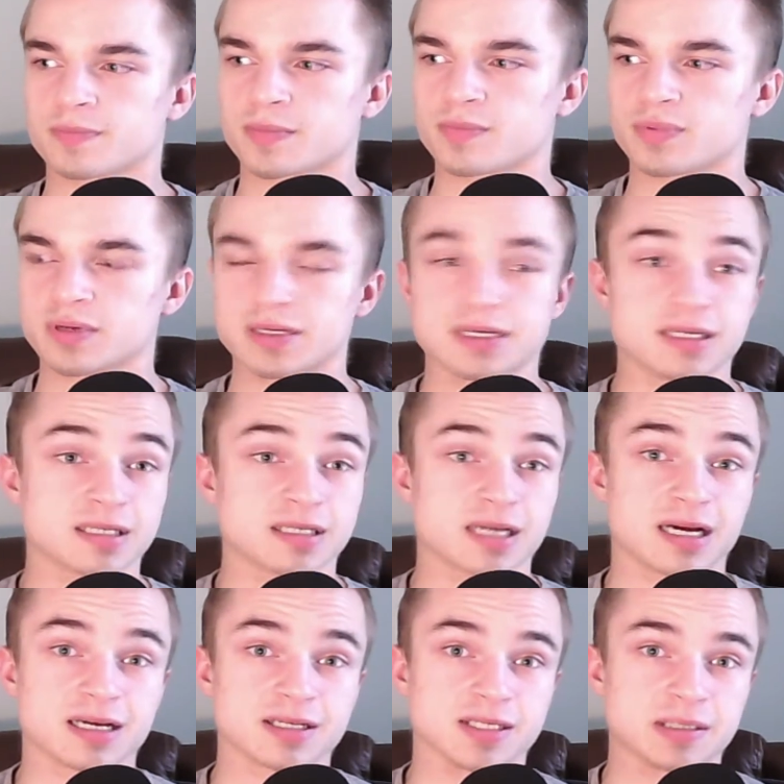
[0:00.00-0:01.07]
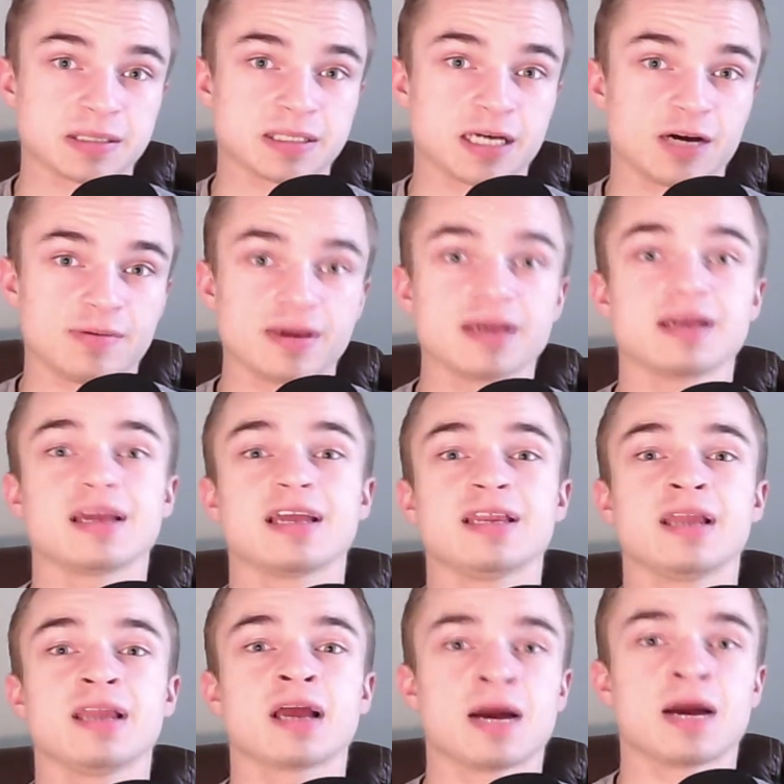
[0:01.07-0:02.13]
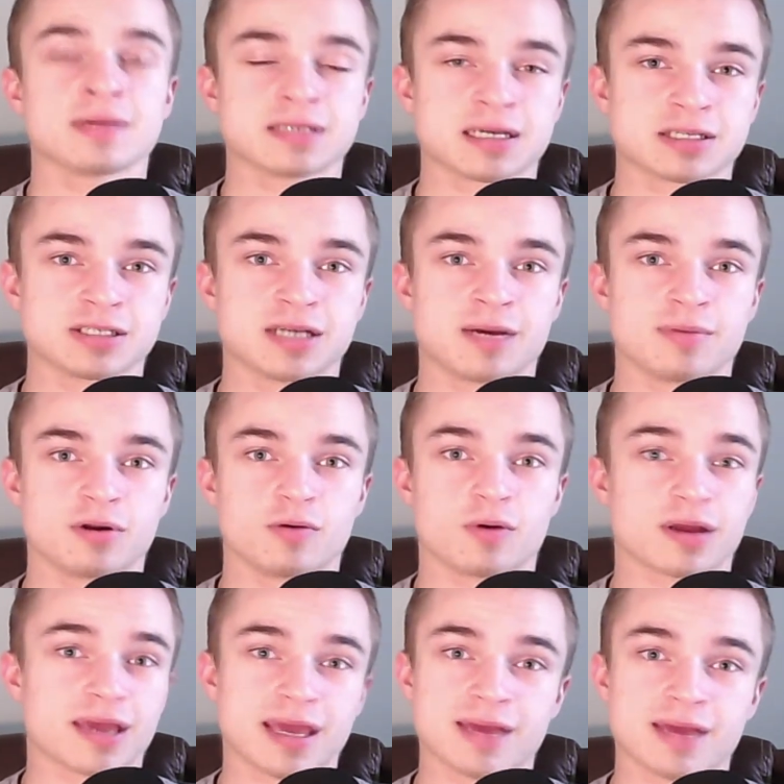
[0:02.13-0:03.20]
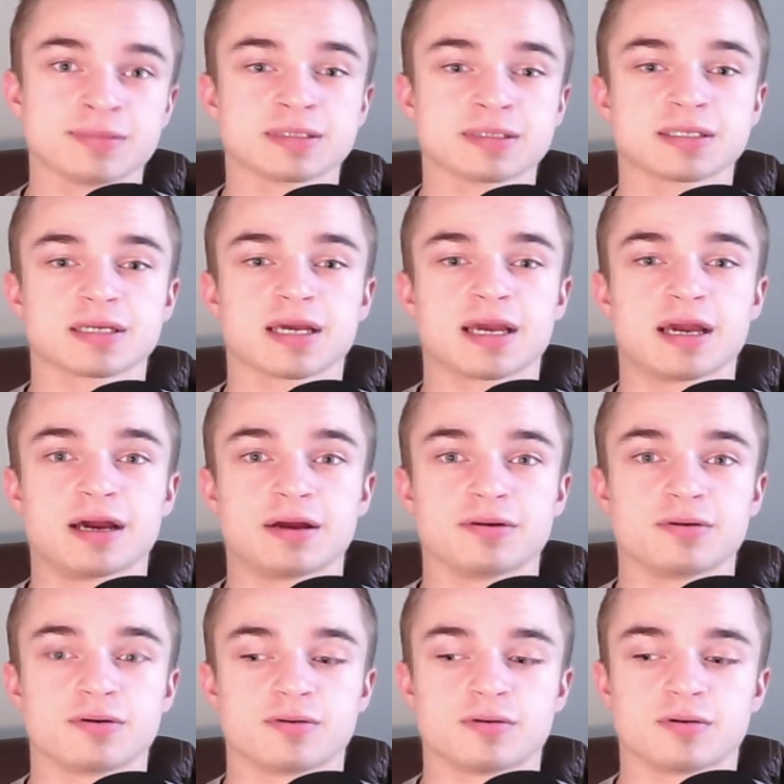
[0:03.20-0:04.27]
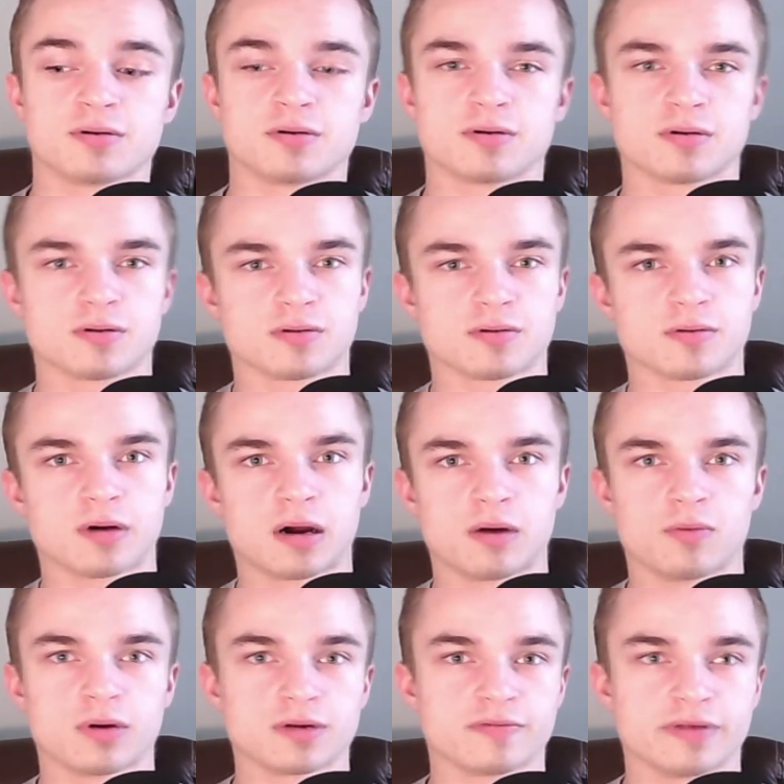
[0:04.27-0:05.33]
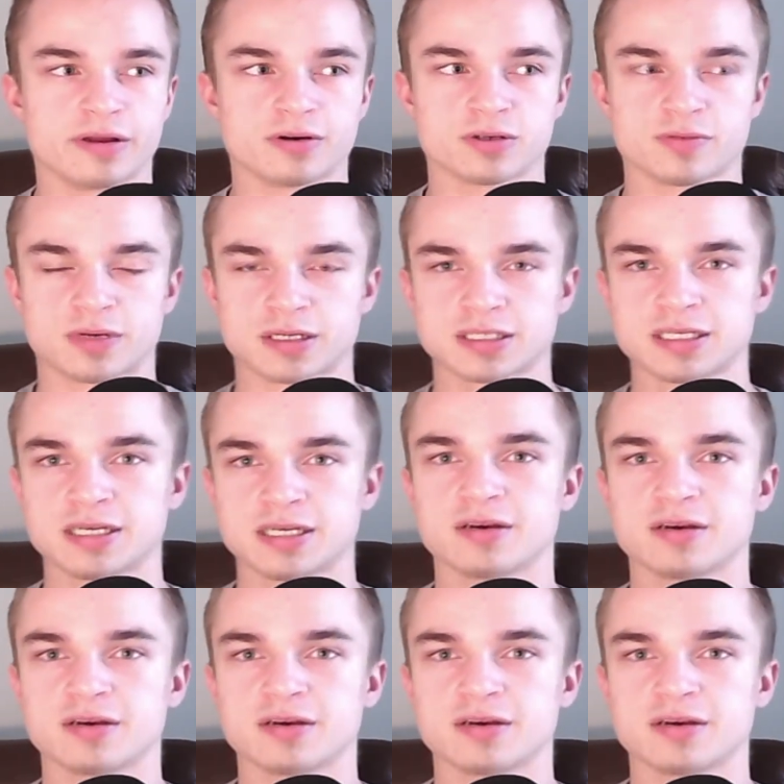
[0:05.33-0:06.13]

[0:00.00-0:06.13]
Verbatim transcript: please guys, tell me in the comment section down below what games and what videos you want to see.